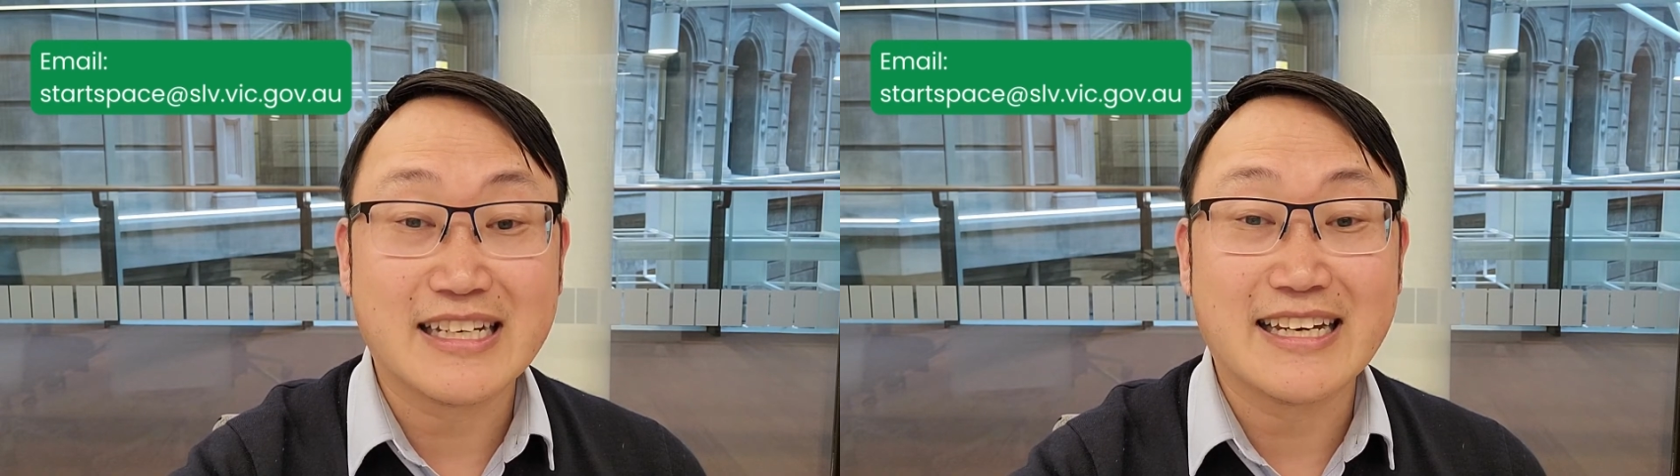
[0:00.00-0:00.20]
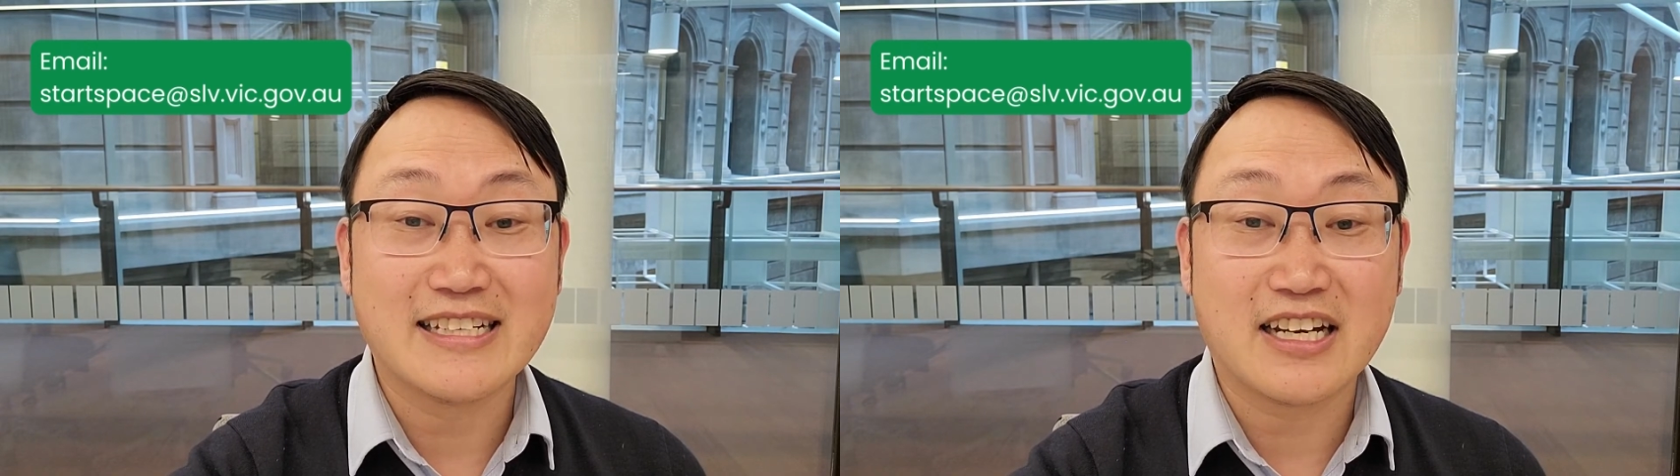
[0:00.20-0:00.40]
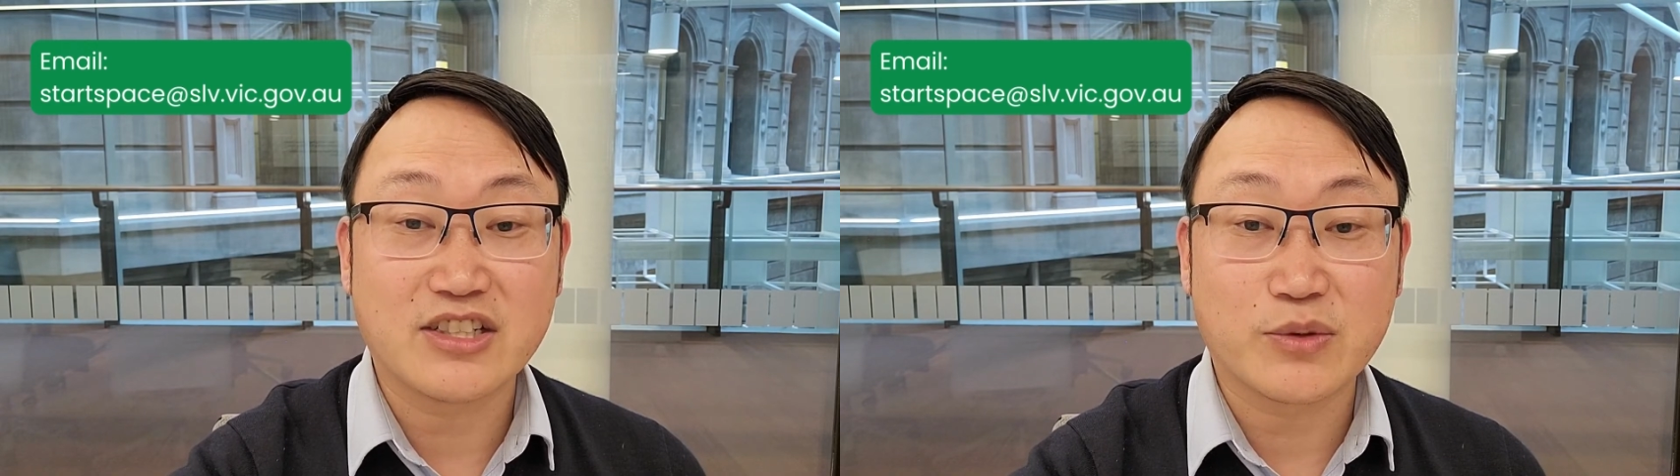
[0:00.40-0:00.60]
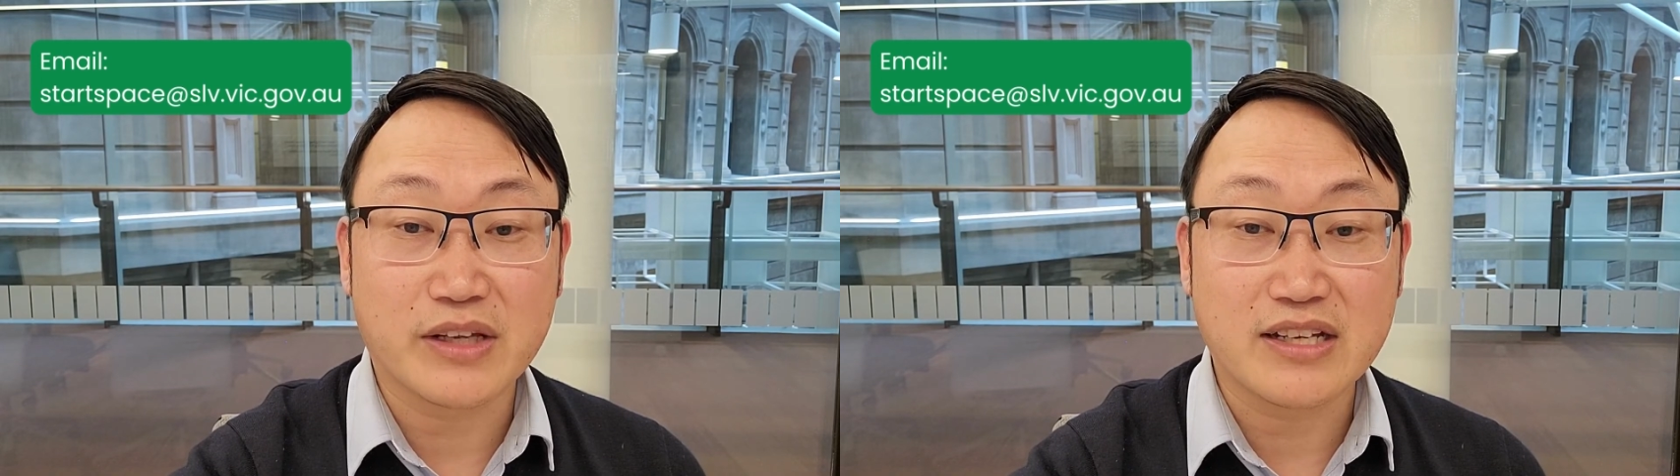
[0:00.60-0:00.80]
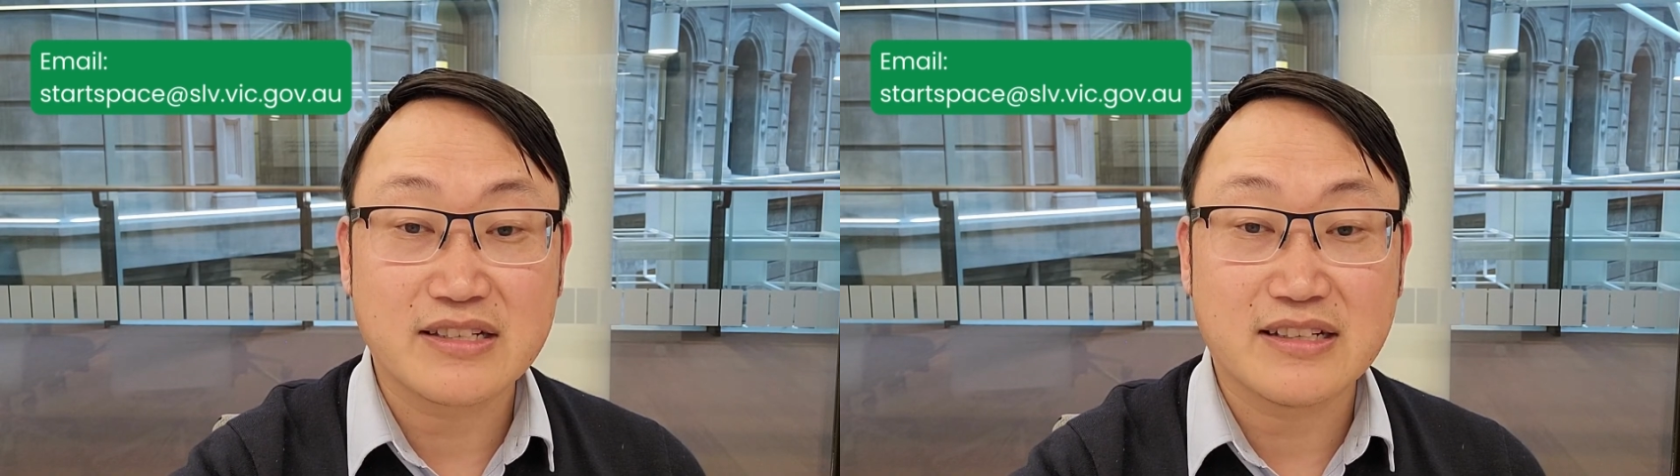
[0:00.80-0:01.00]
you can get in touch
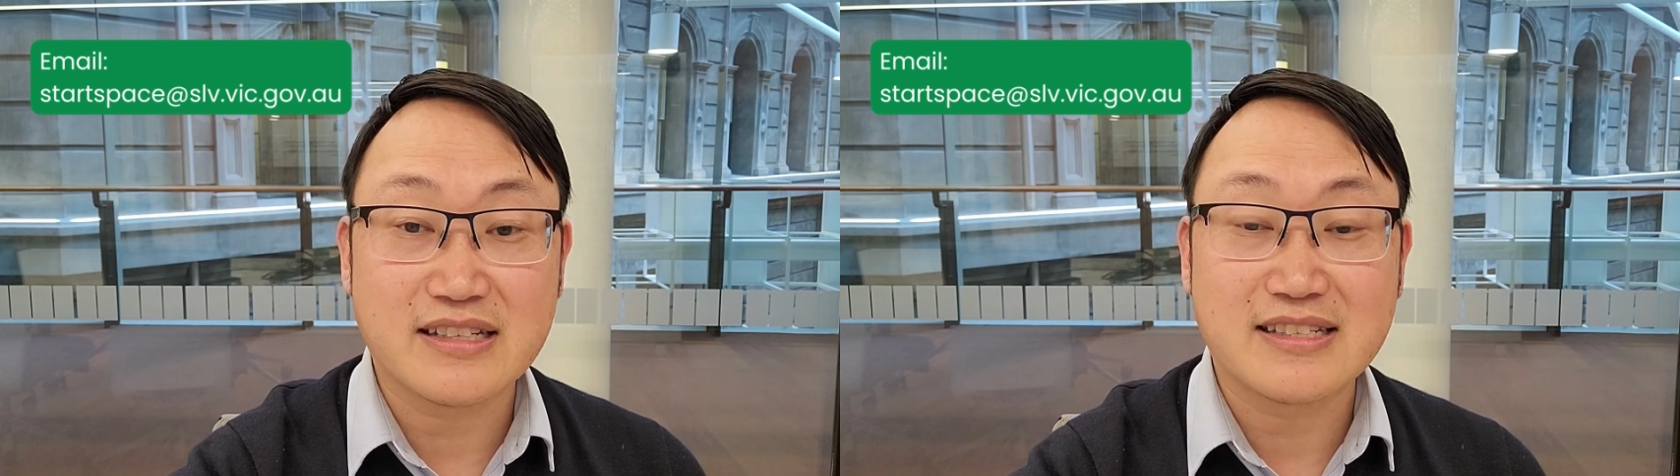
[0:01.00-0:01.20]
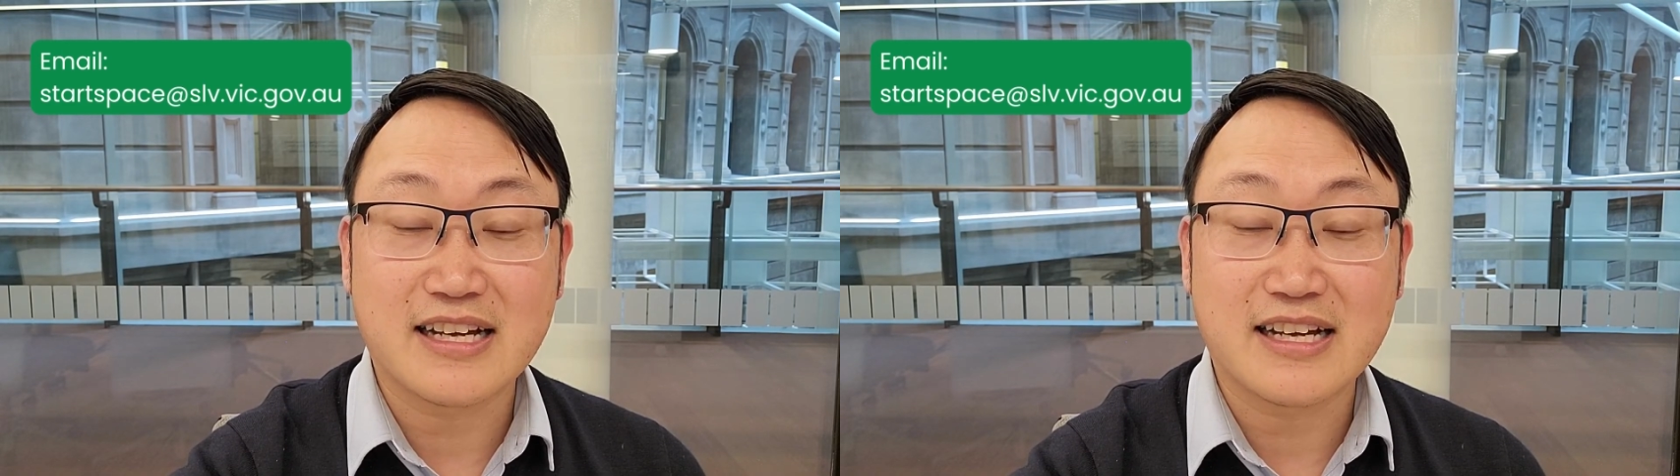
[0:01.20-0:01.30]
with us at